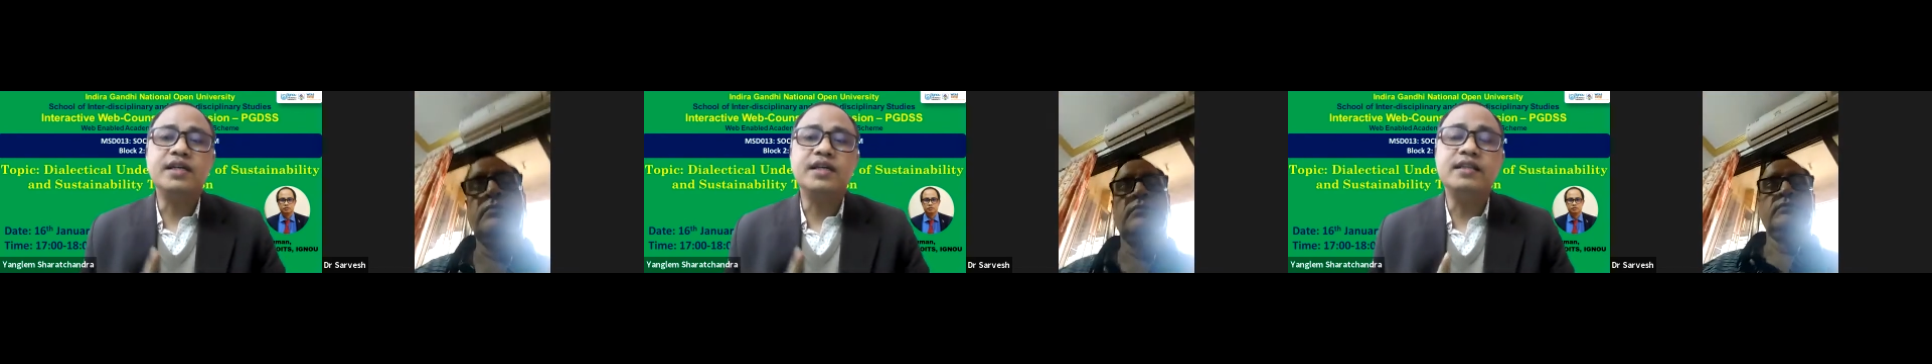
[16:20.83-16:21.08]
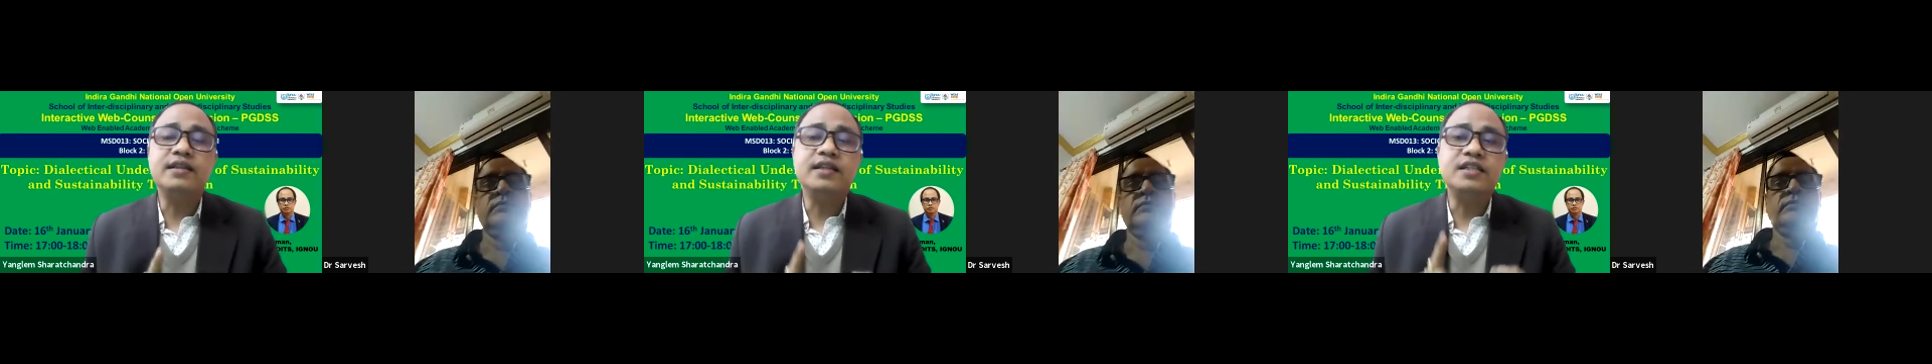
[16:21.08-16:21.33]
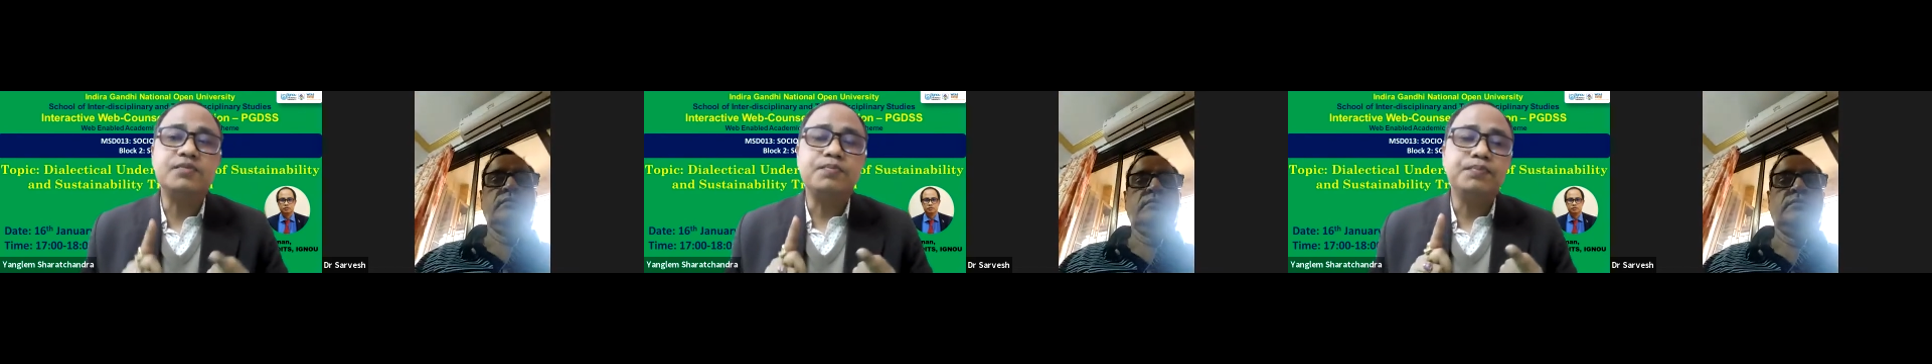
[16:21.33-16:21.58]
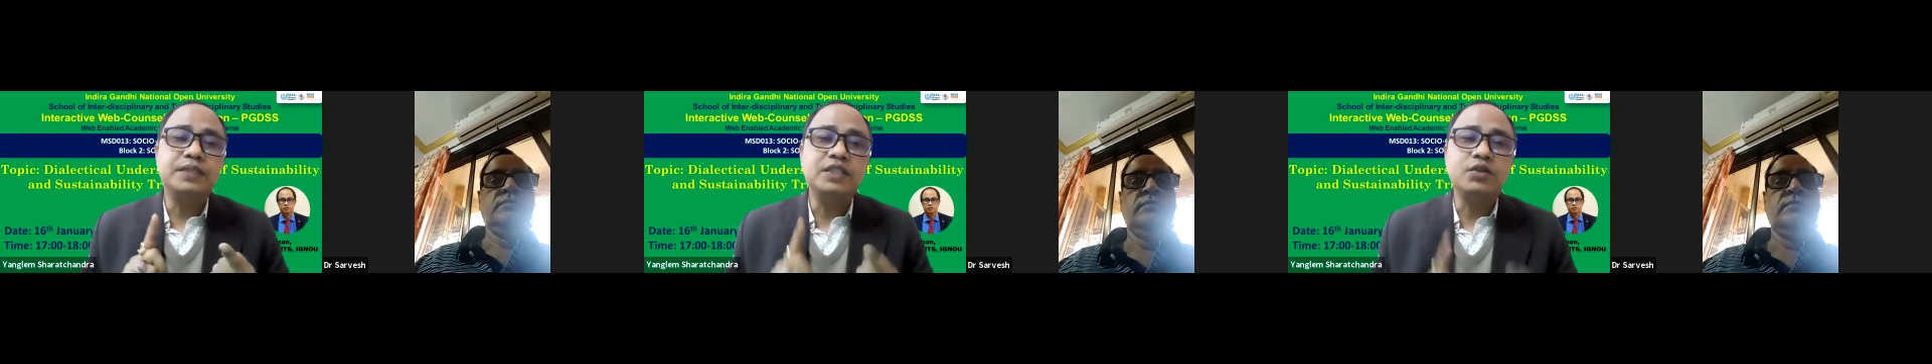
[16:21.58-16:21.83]
in this,
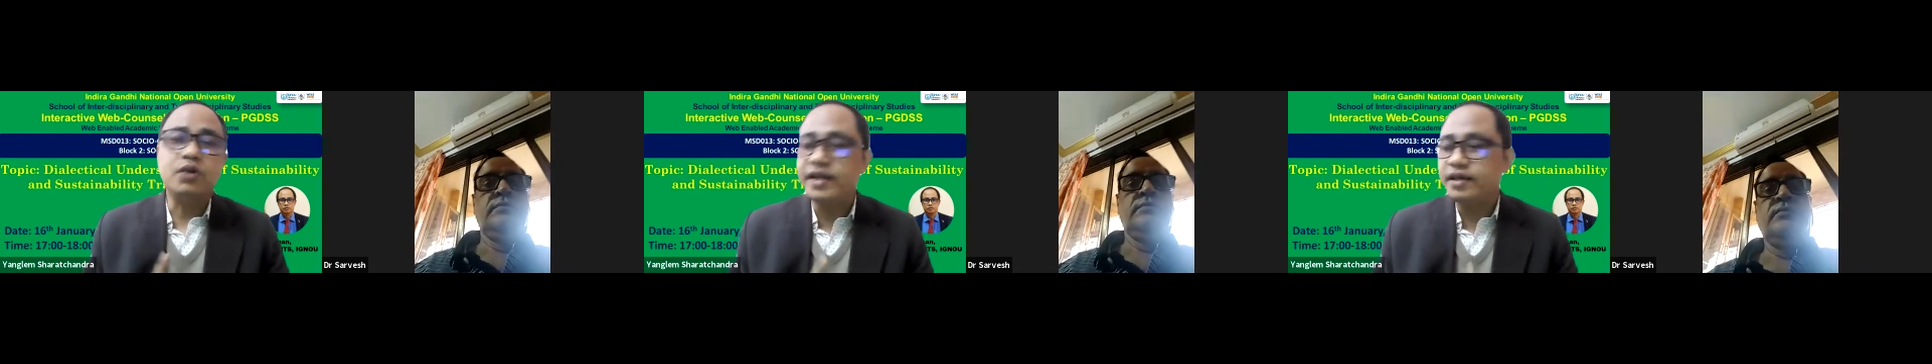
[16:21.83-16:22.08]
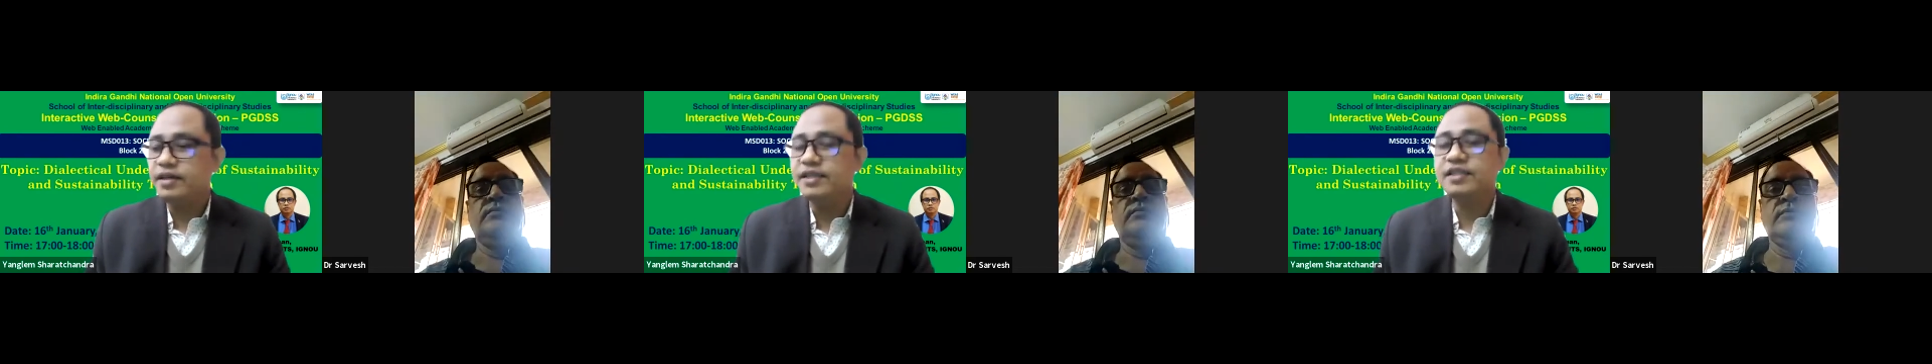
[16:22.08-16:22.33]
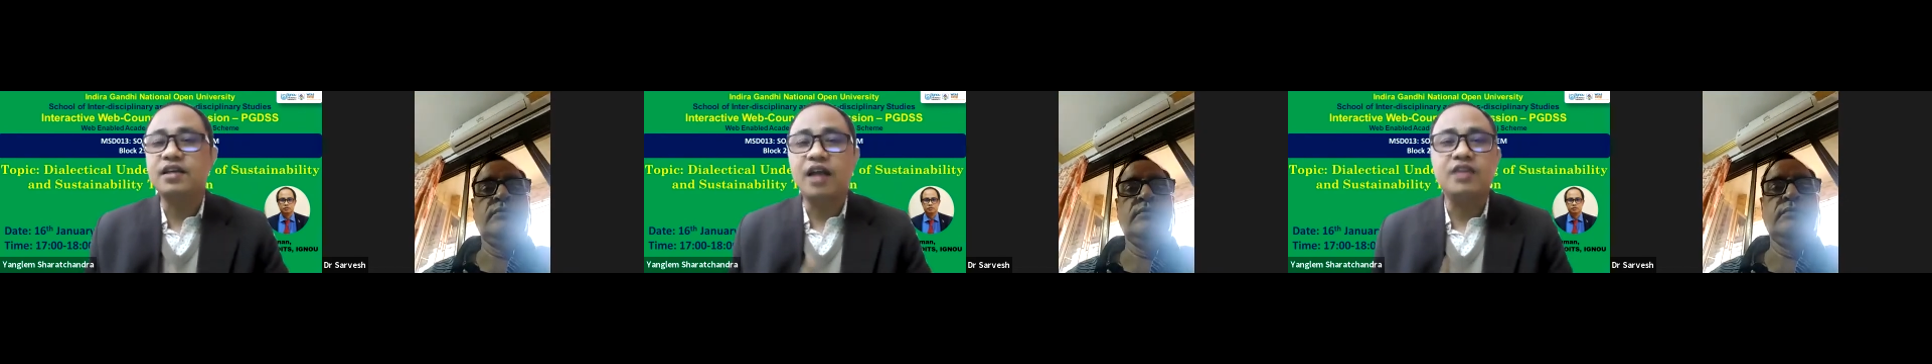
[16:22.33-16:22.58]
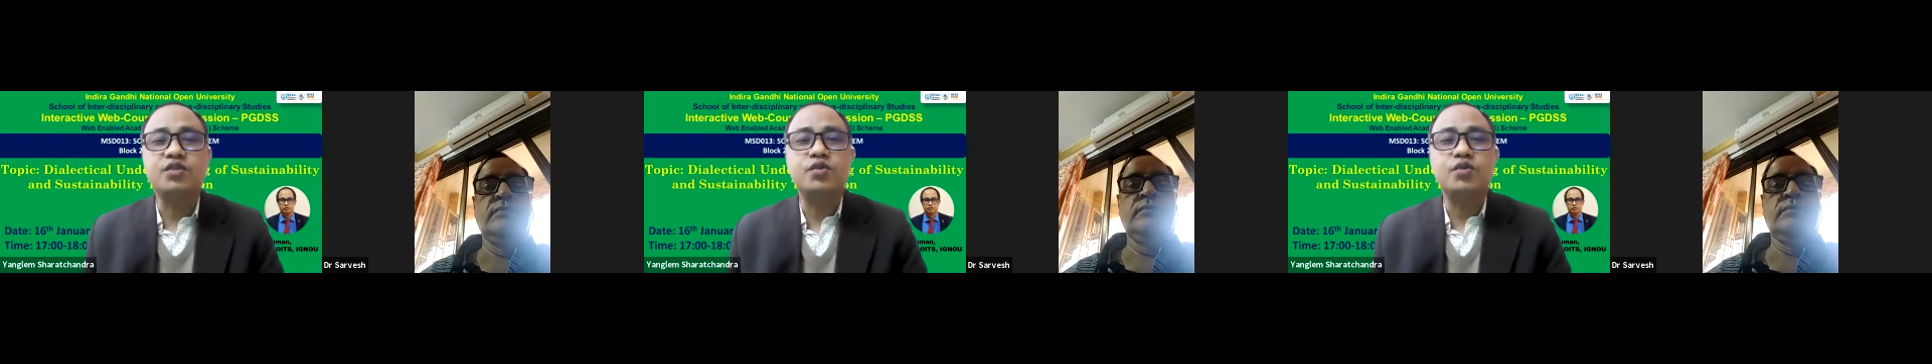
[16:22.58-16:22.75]
particularly in this class